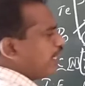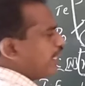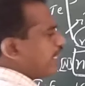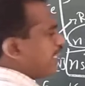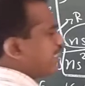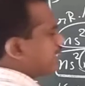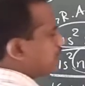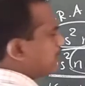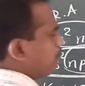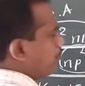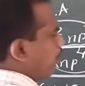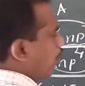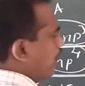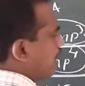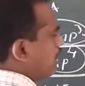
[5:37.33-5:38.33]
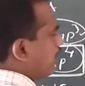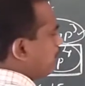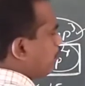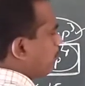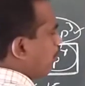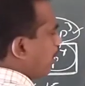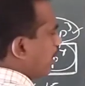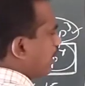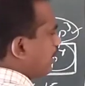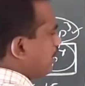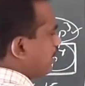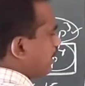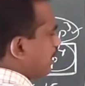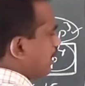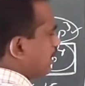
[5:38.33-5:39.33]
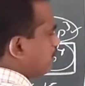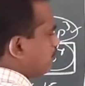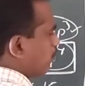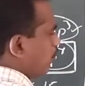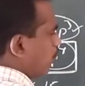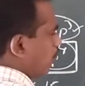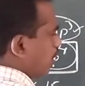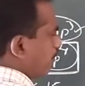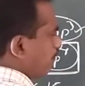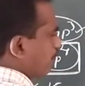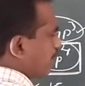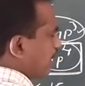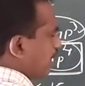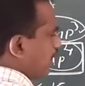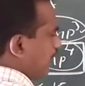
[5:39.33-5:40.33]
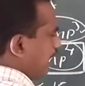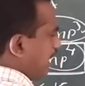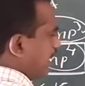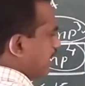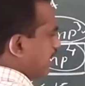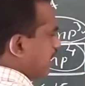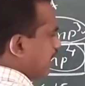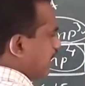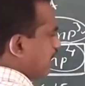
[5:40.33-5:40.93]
its boiling point is more like